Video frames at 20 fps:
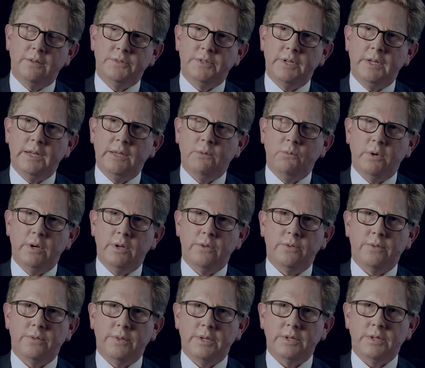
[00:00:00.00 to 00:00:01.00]
of dealing
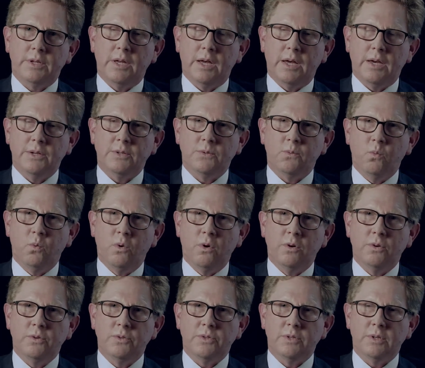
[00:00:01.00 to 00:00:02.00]
with this case
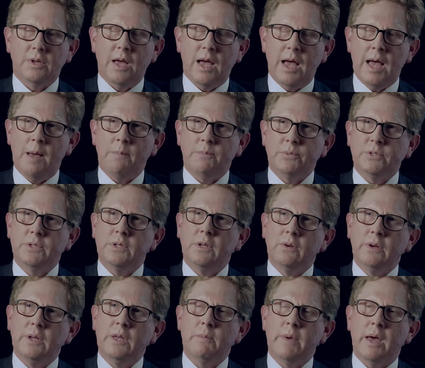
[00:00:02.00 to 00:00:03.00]
was
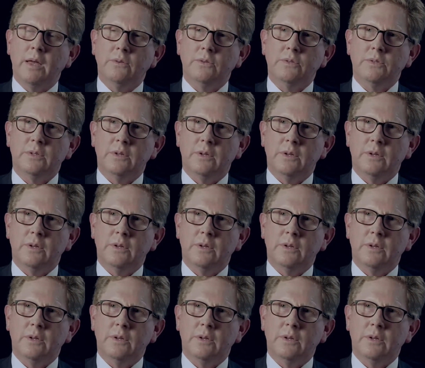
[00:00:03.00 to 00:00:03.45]
absolutely immense.